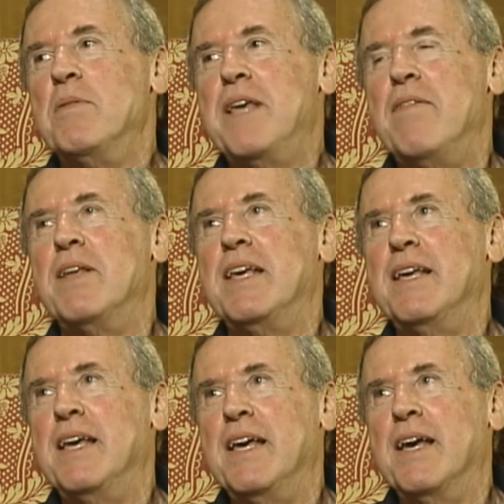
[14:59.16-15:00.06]

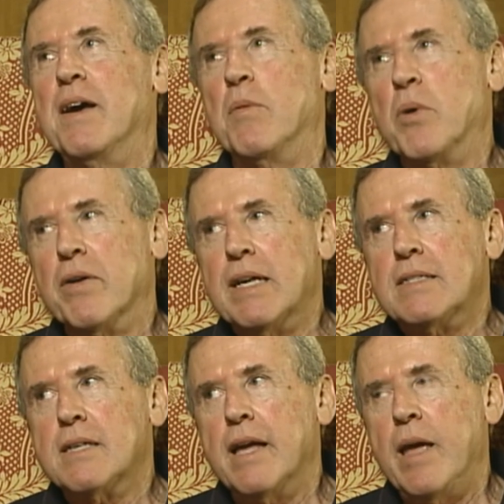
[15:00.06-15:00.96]
David,
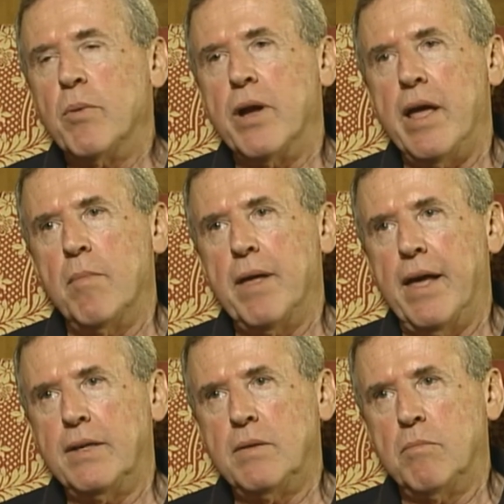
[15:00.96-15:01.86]
whereas Abraham and